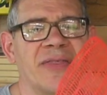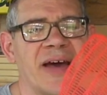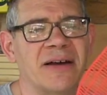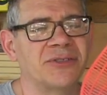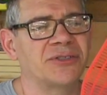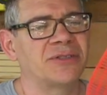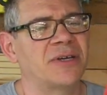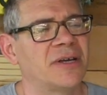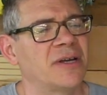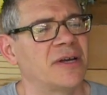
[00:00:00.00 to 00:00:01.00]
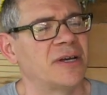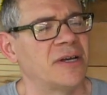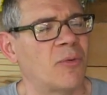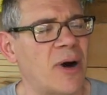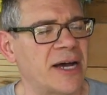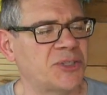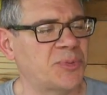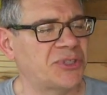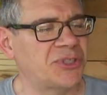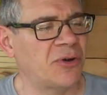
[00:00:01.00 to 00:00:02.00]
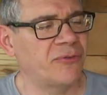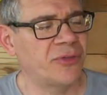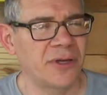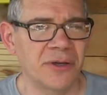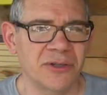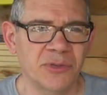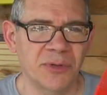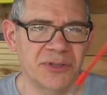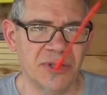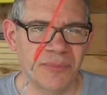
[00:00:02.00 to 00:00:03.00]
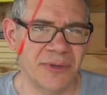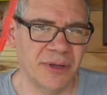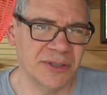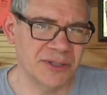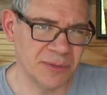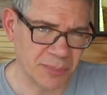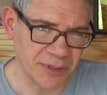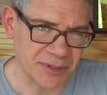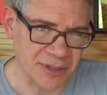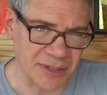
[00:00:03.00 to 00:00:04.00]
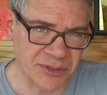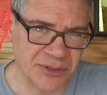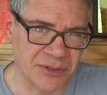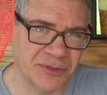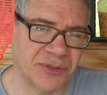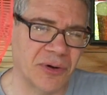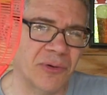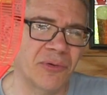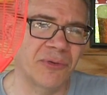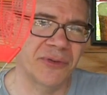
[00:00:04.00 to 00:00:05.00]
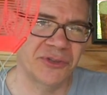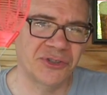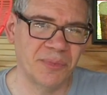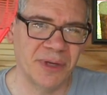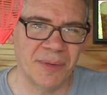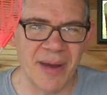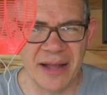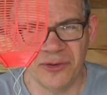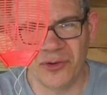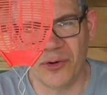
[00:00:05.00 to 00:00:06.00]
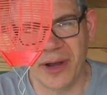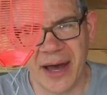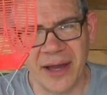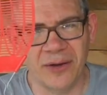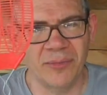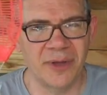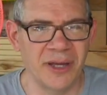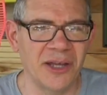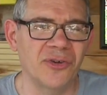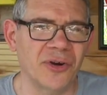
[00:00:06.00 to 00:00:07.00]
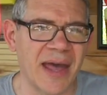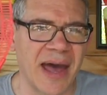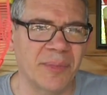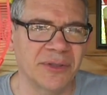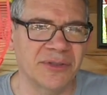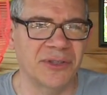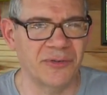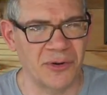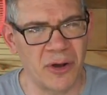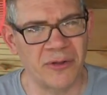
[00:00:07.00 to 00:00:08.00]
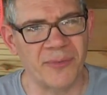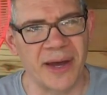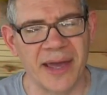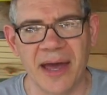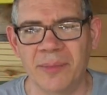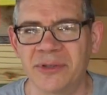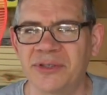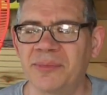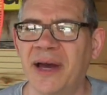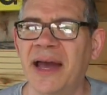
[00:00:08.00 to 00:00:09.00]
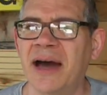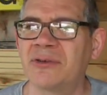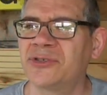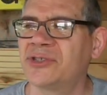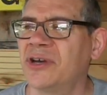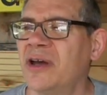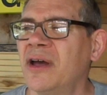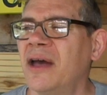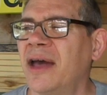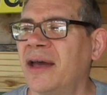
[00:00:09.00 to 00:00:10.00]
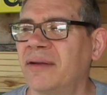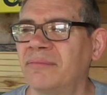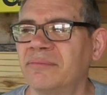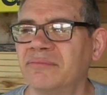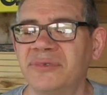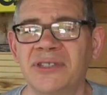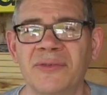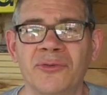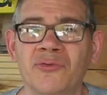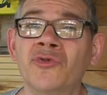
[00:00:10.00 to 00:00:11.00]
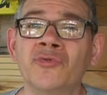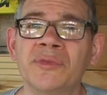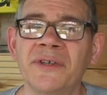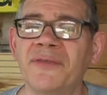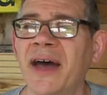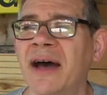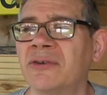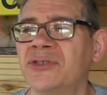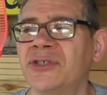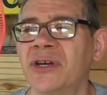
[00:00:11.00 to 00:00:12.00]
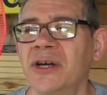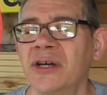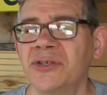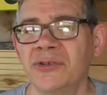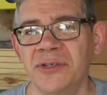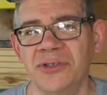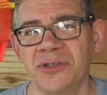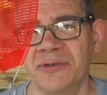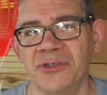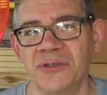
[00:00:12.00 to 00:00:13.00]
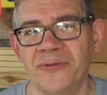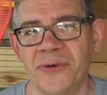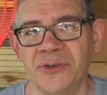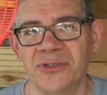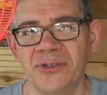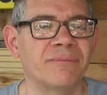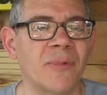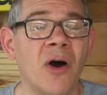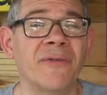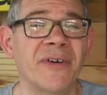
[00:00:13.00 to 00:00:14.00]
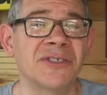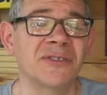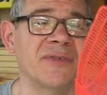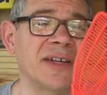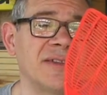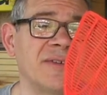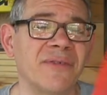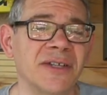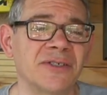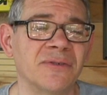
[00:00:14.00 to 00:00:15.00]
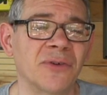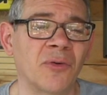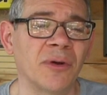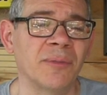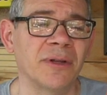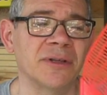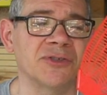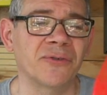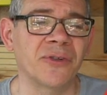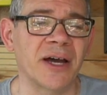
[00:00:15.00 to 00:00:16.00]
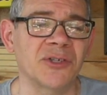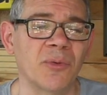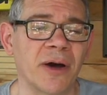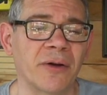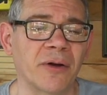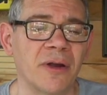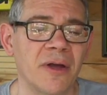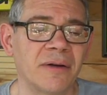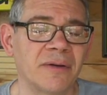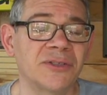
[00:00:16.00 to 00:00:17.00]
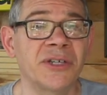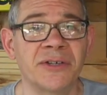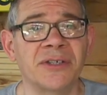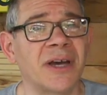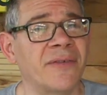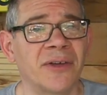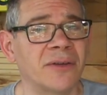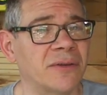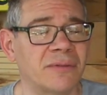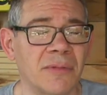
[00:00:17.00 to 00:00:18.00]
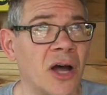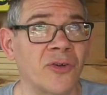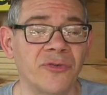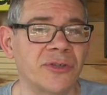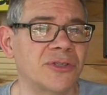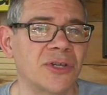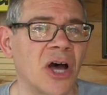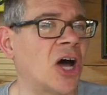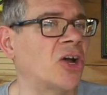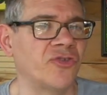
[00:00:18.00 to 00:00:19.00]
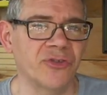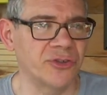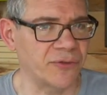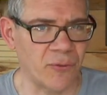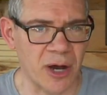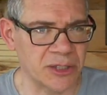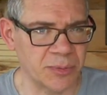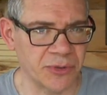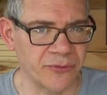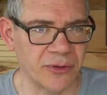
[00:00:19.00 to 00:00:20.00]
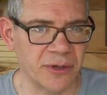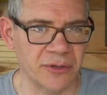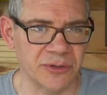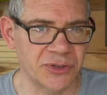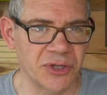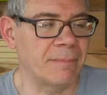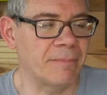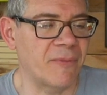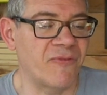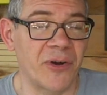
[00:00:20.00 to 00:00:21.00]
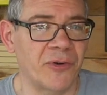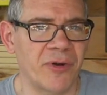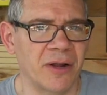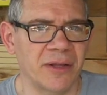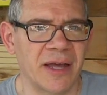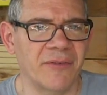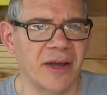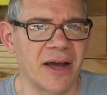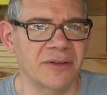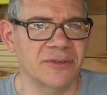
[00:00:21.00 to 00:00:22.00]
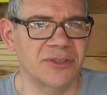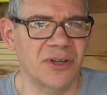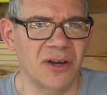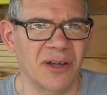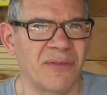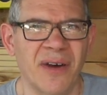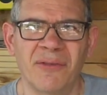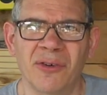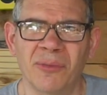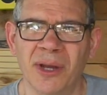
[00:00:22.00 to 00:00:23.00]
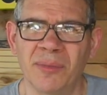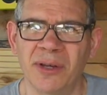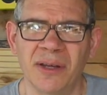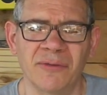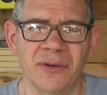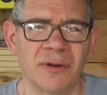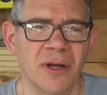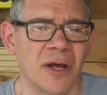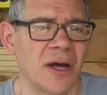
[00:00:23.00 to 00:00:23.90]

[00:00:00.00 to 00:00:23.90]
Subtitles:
1,000 wasps over the years with something as simple as this. So this should be a mandatory item in your cabins. They're in all of my cabins in my house and several rooms of the house. So this is always your first offensive and defensive equipment, is your fly swatter. Seriously, I've killed hundreds of wasps over the years. Very rarely have I gotten stung, if ever, maybe even.